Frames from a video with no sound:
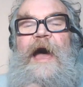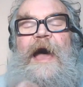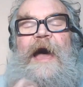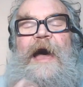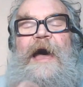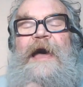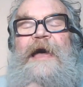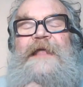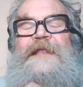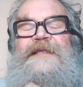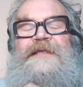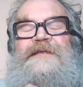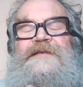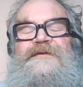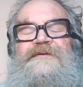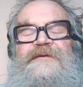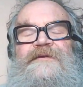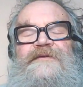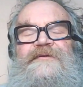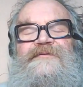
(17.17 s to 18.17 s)

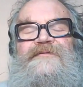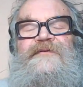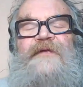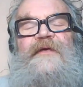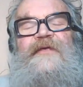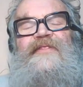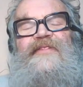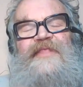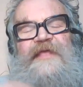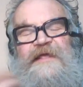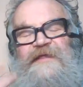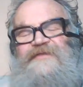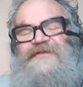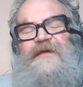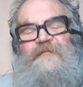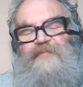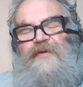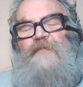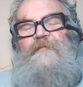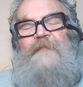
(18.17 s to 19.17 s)
and the
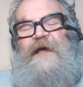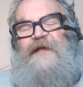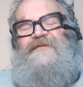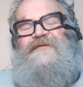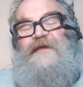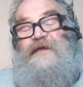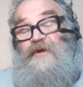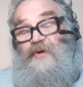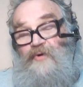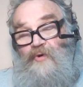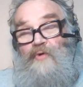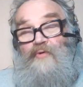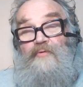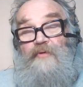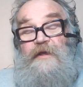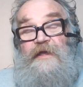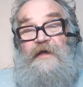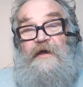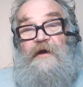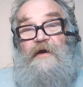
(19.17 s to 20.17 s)
diplomatic
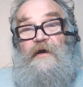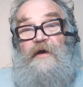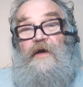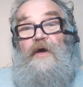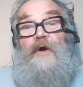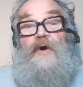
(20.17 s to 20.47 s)
courier